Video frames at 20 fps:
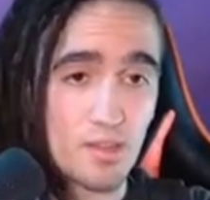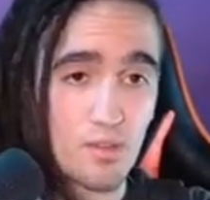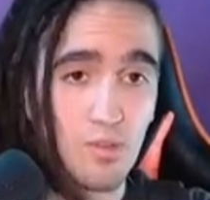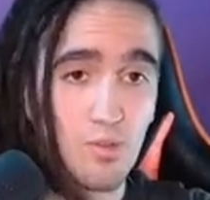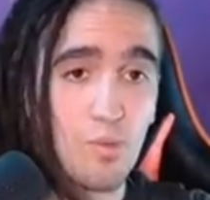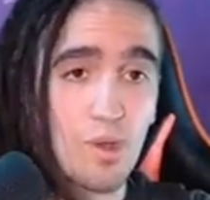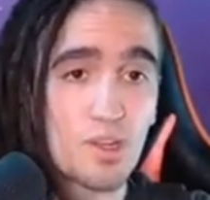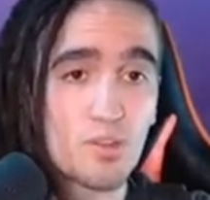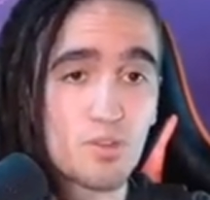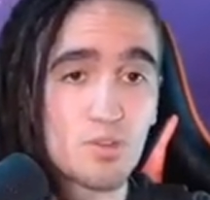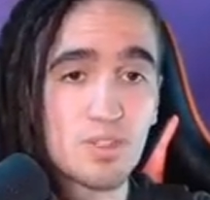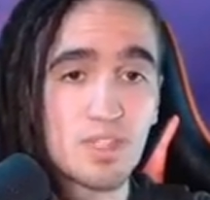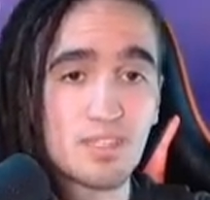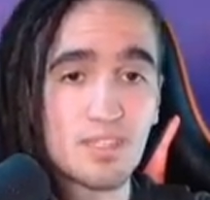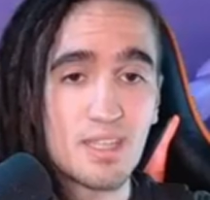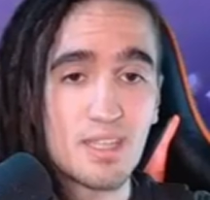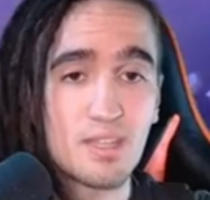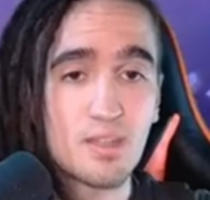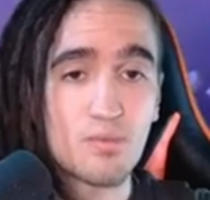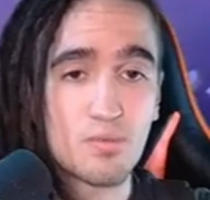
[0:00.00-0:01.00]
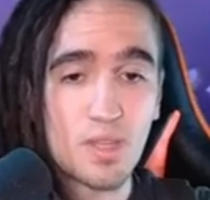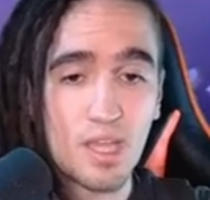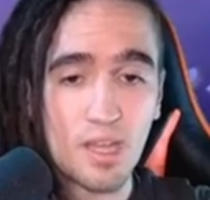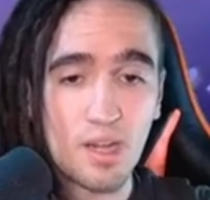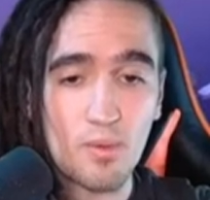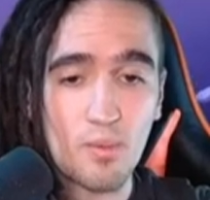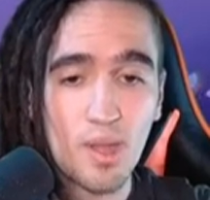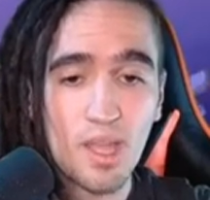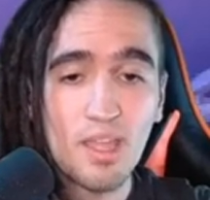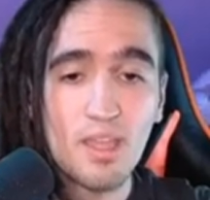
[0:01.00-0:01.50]
You want to use this either to get
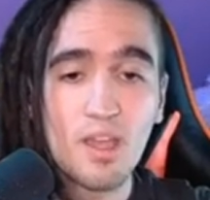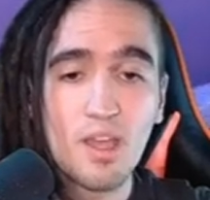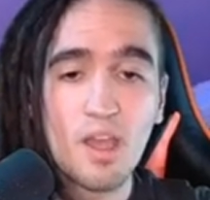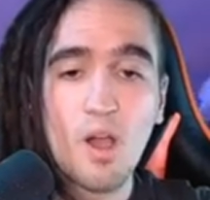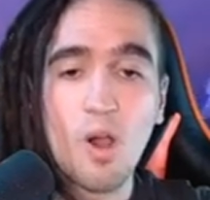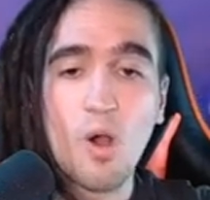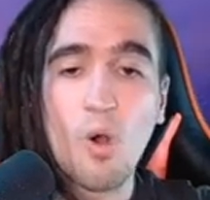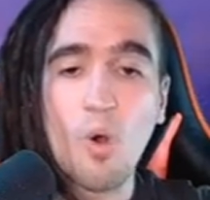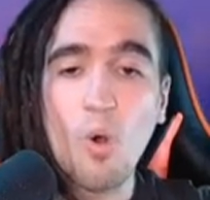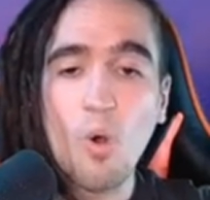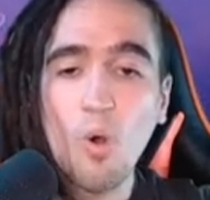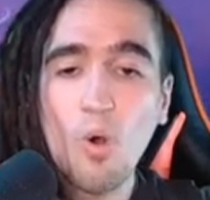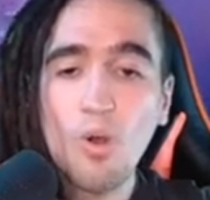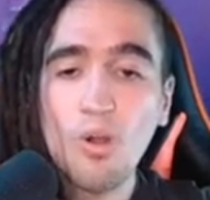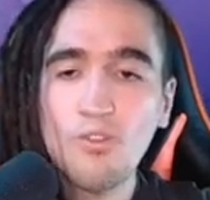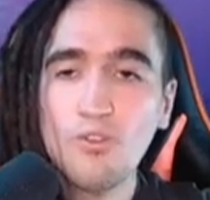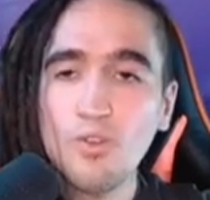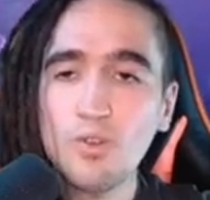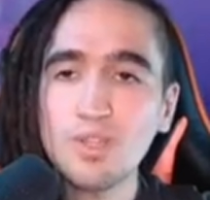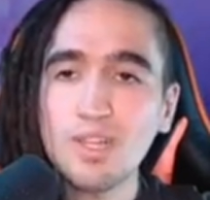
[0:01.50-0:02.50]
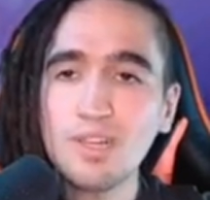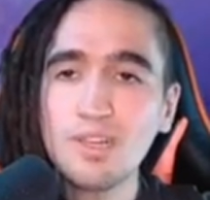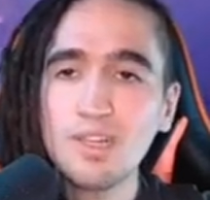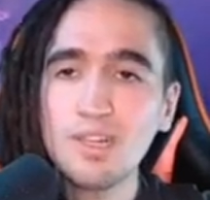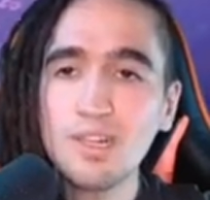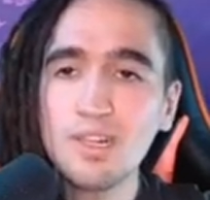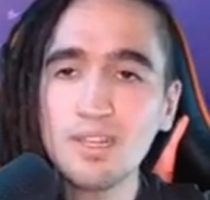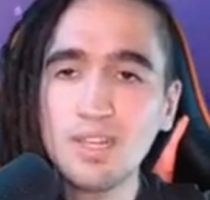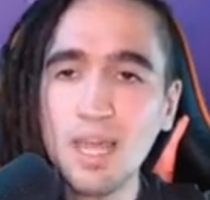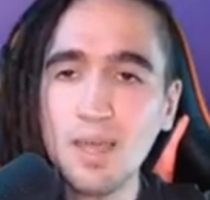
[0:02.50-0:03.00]
away or for the
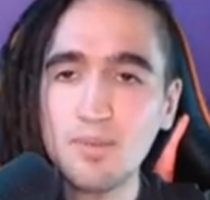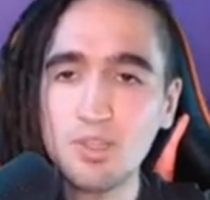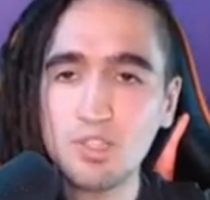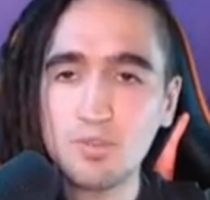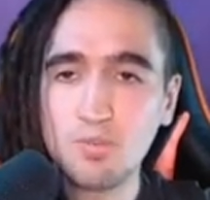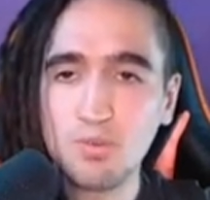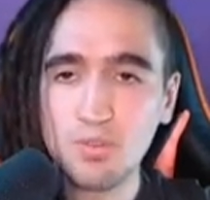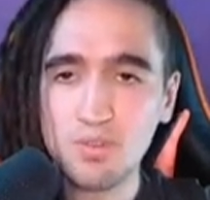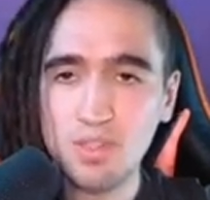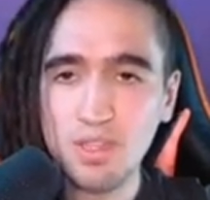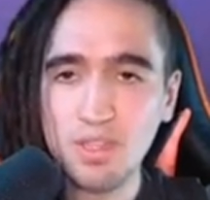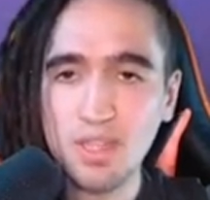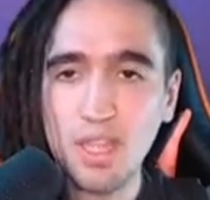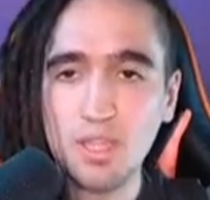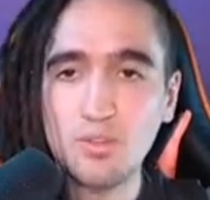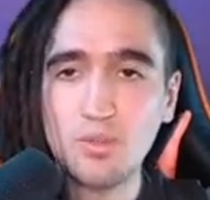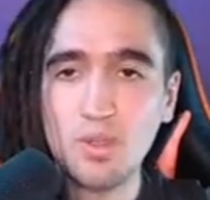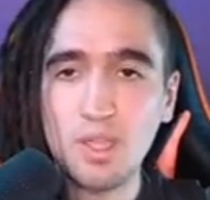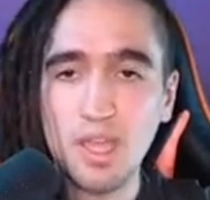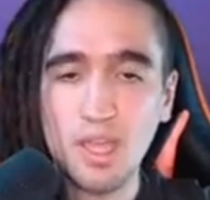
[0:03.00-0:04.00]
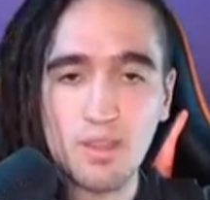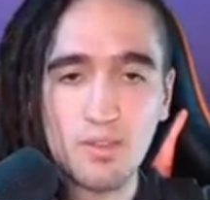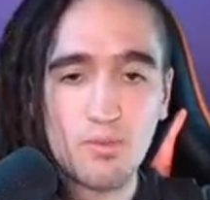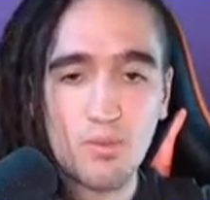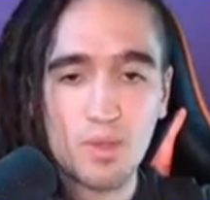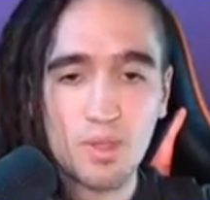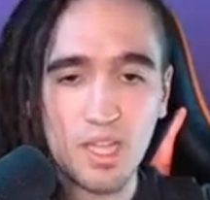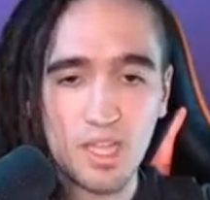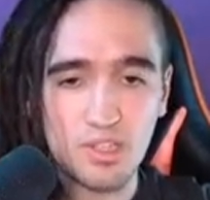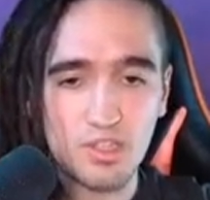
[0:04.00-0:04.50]
little damage boost that you get
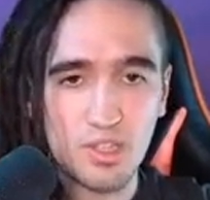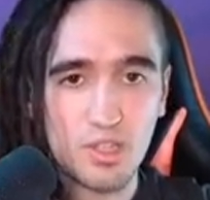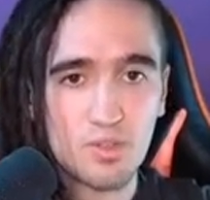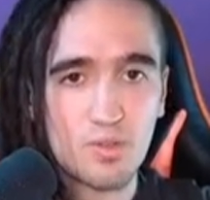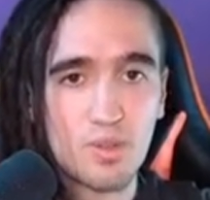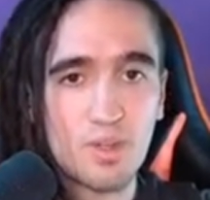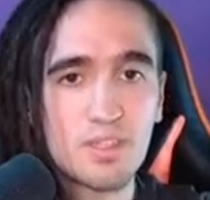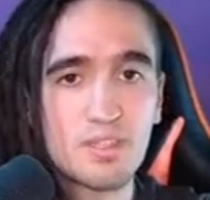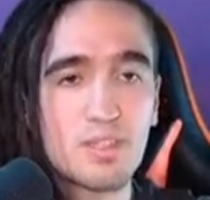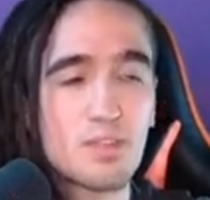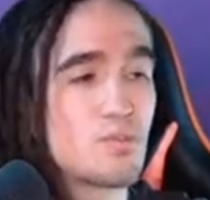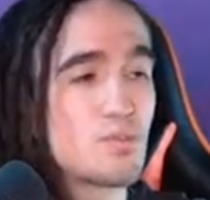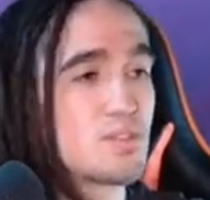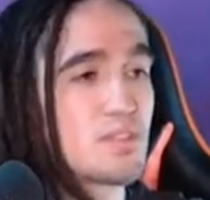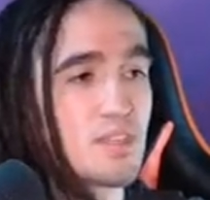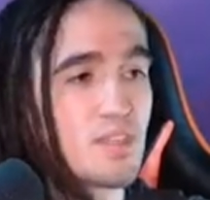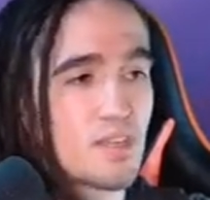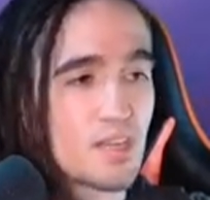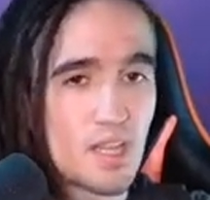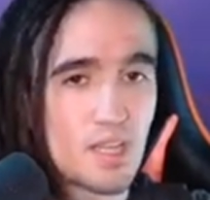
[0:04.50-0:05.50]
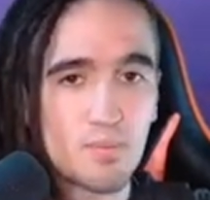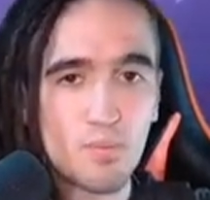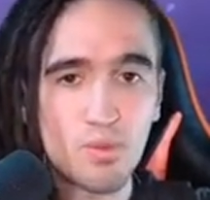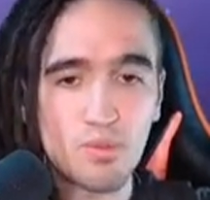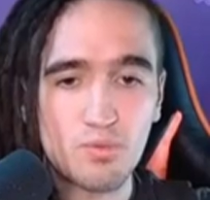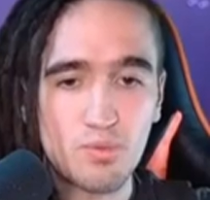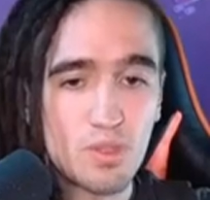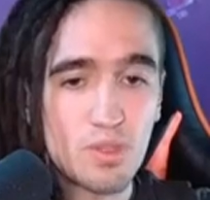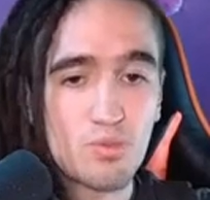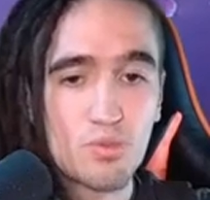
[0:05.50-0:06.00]
for dashing. So let's say you see an
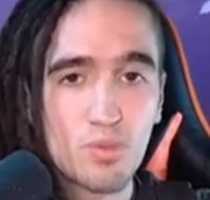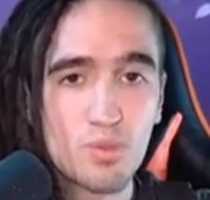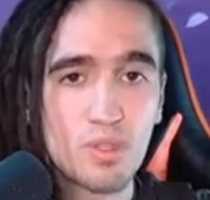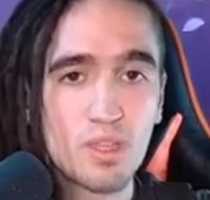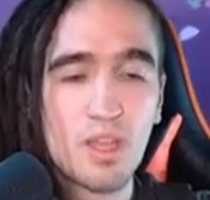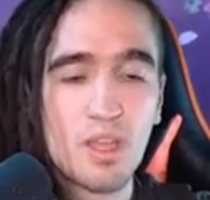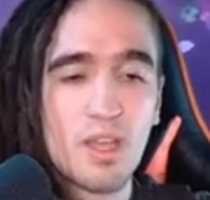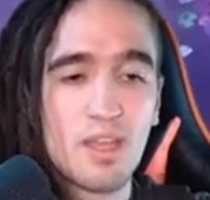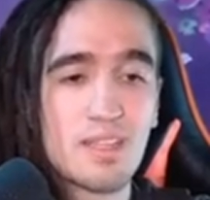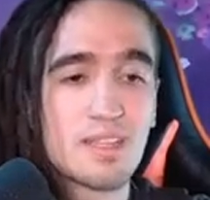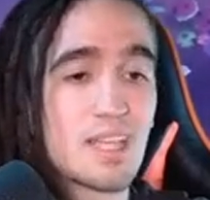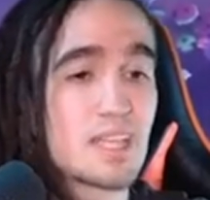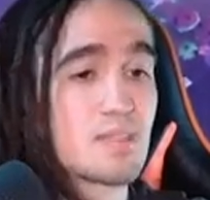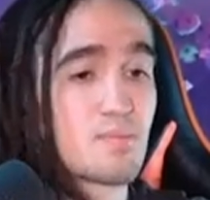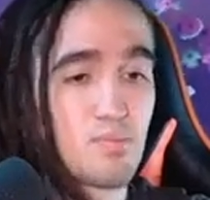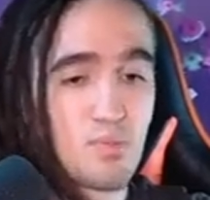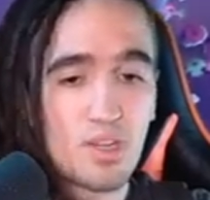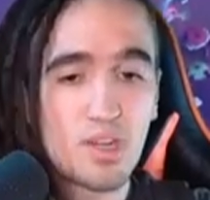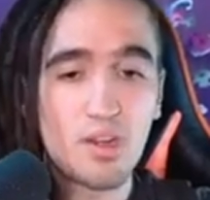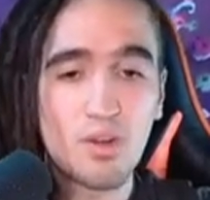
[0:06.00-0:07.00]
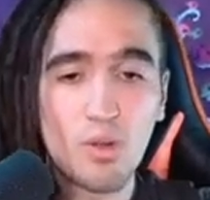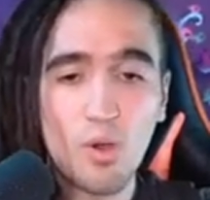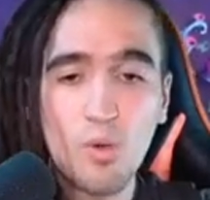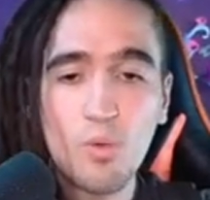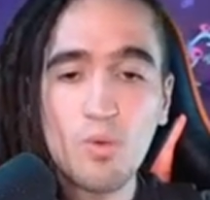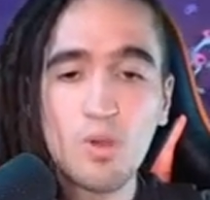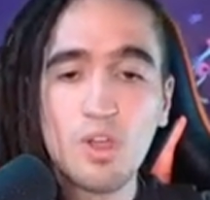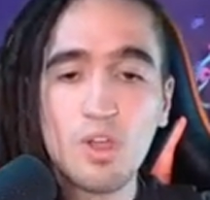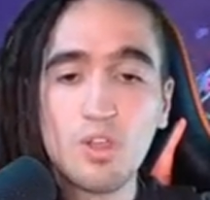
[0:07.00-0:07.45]
8.3 dude that's pretty low.